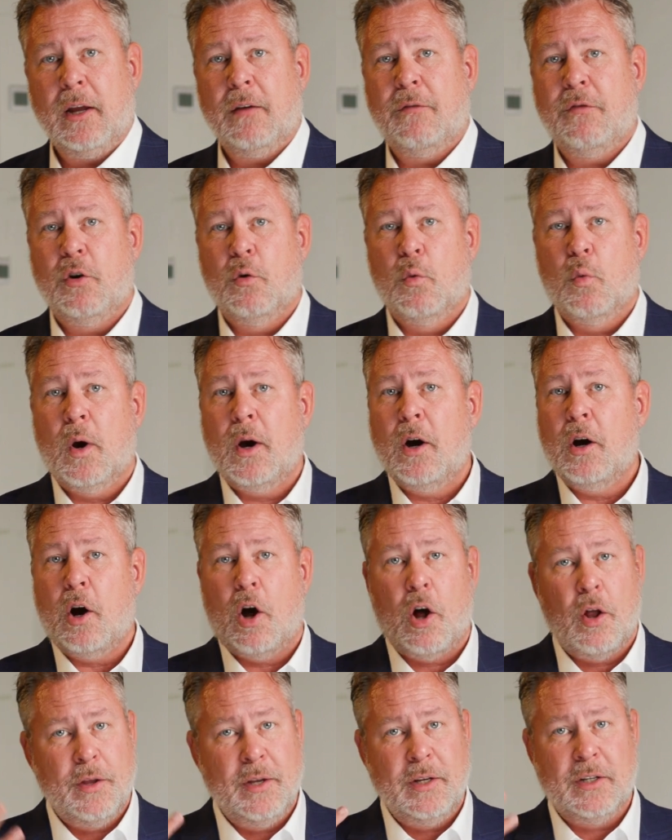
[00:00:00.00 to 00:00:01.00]
if you're wearing
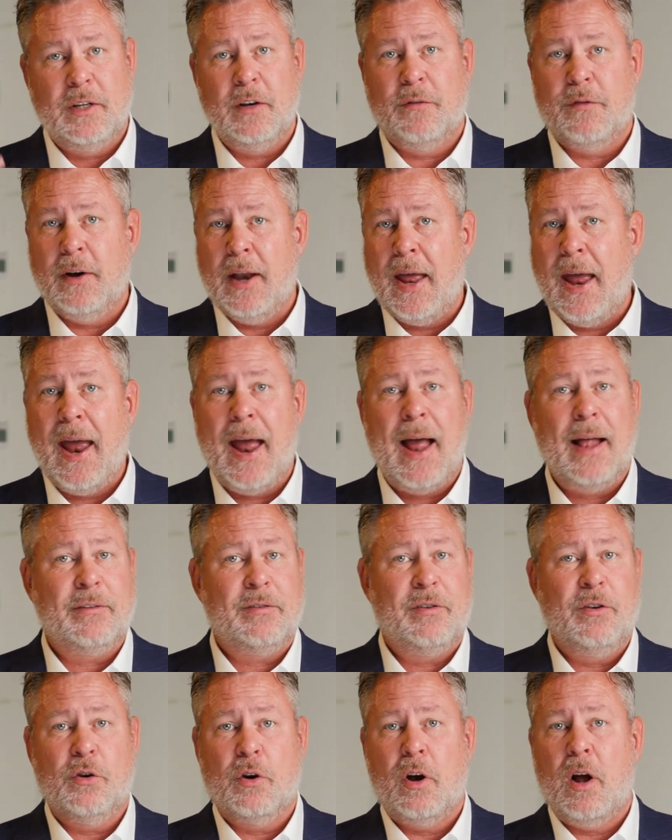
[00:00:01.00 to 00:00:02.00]
all these different
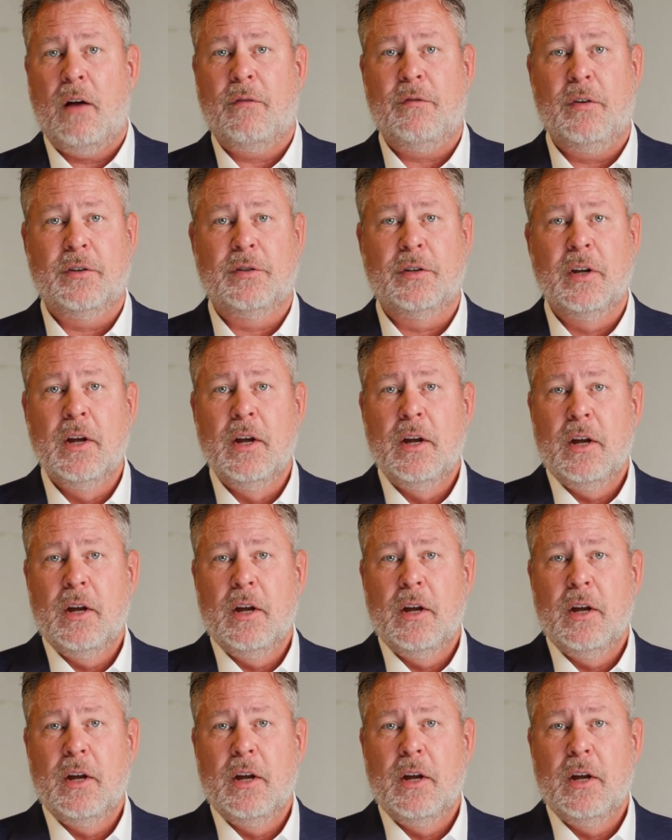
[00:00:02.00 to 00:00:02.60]
hats in your office,